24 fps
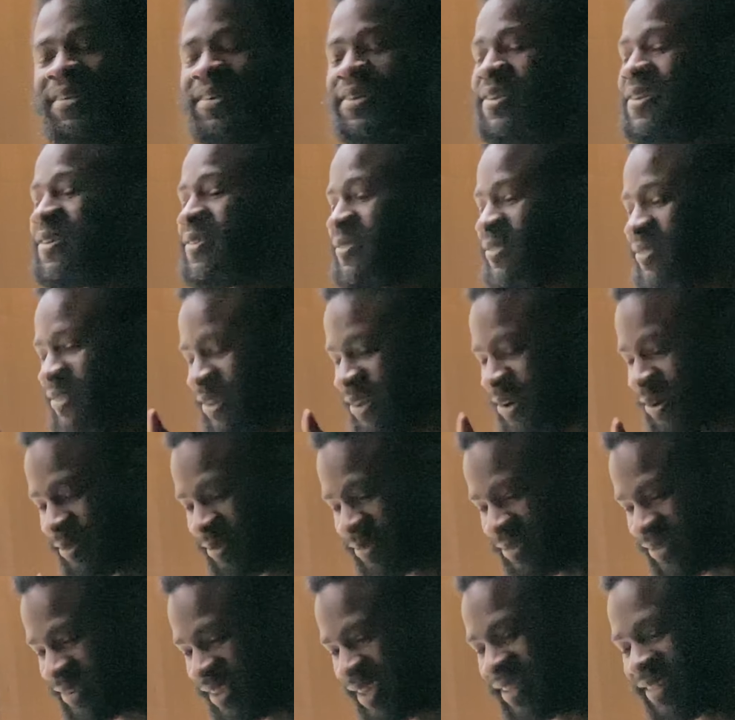You don't, you
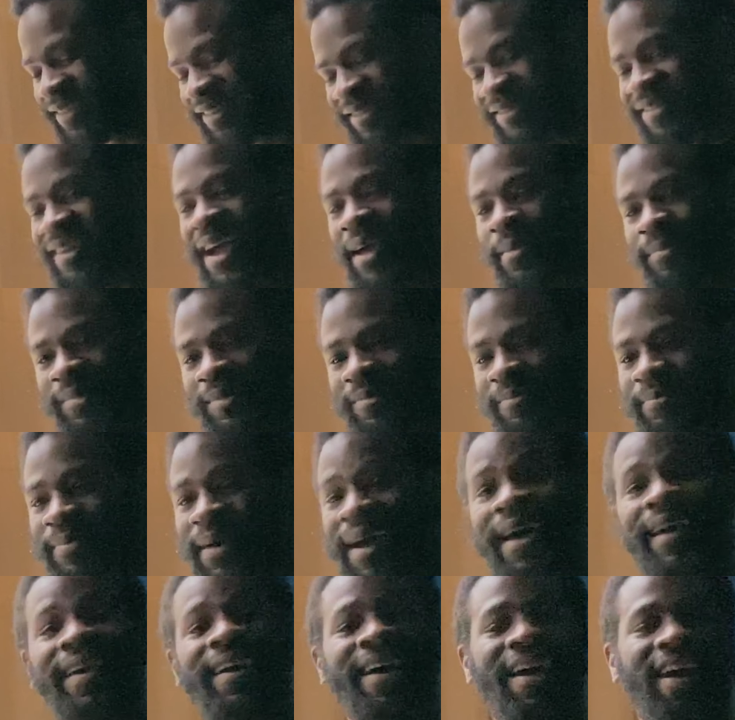don't take the time to
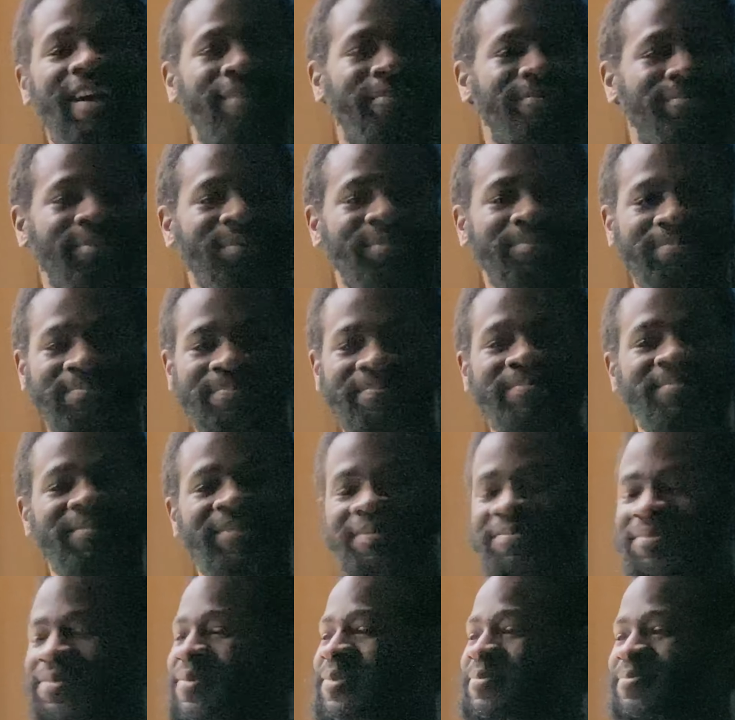back up.
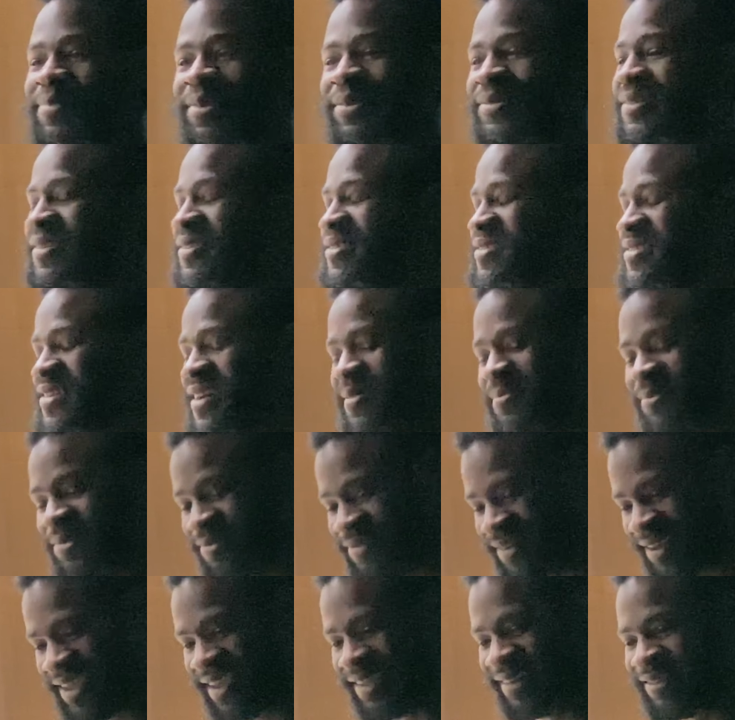You know, most of the time you
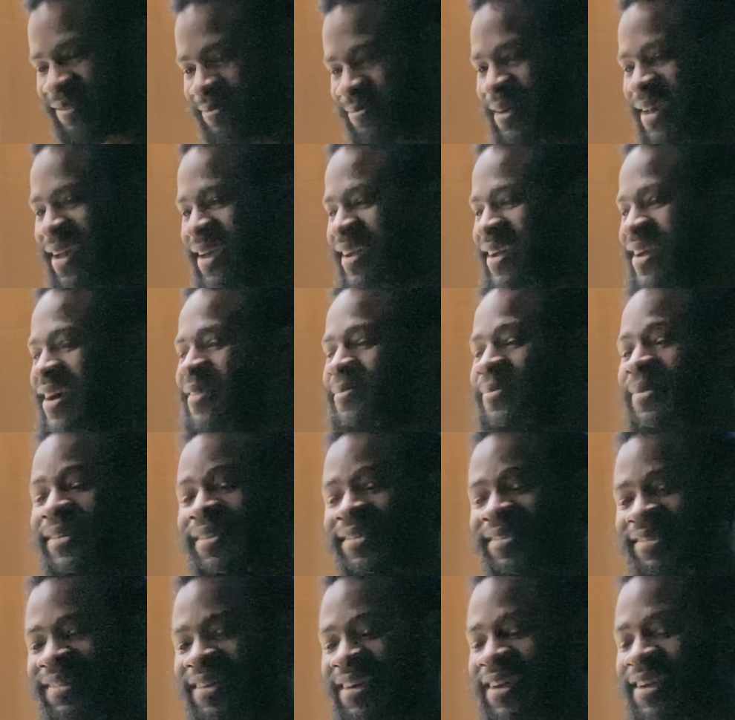need to back up
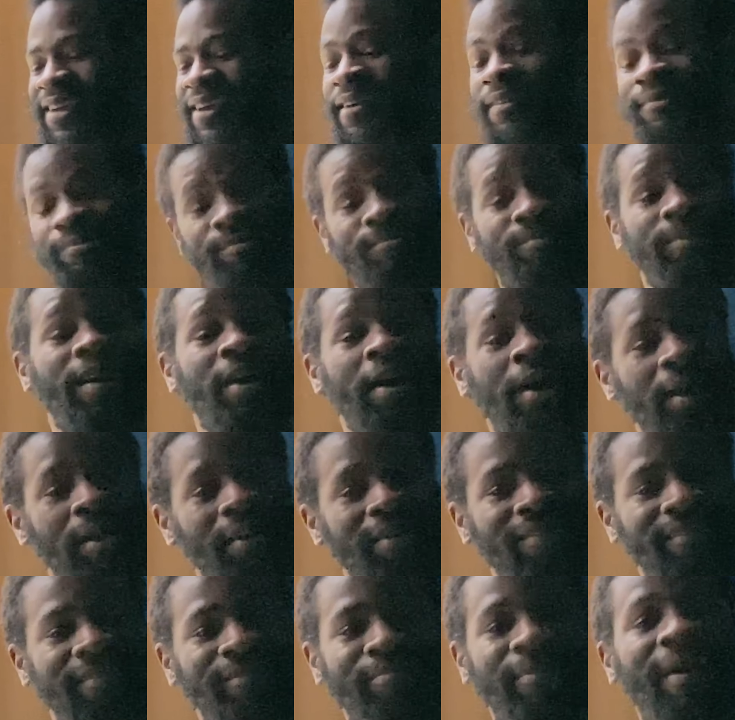and say, oh,
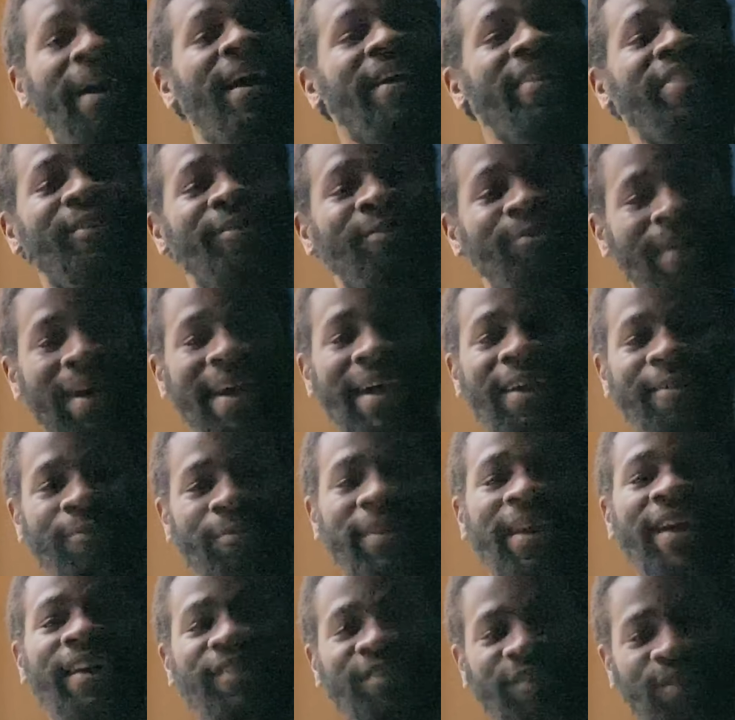by the way,
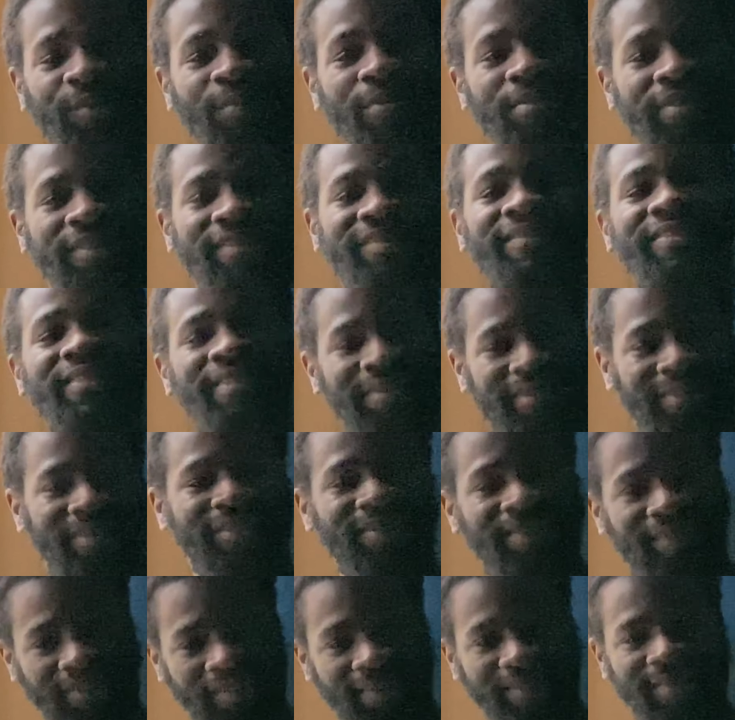when I do this, this
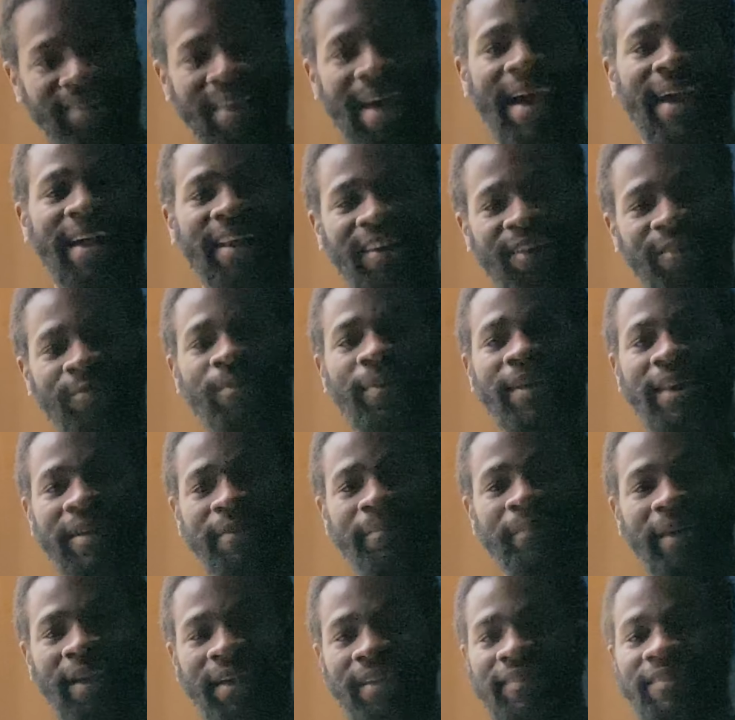is exactly what it
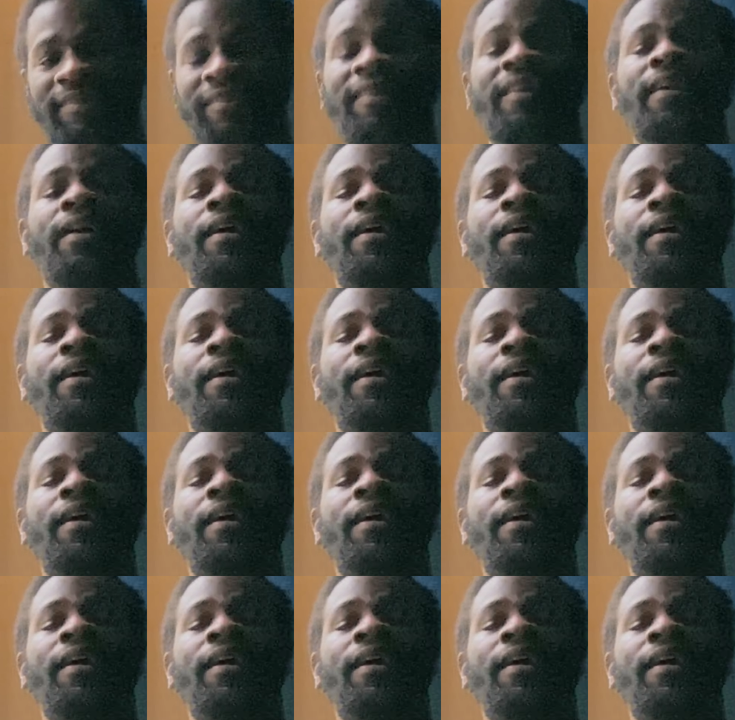means.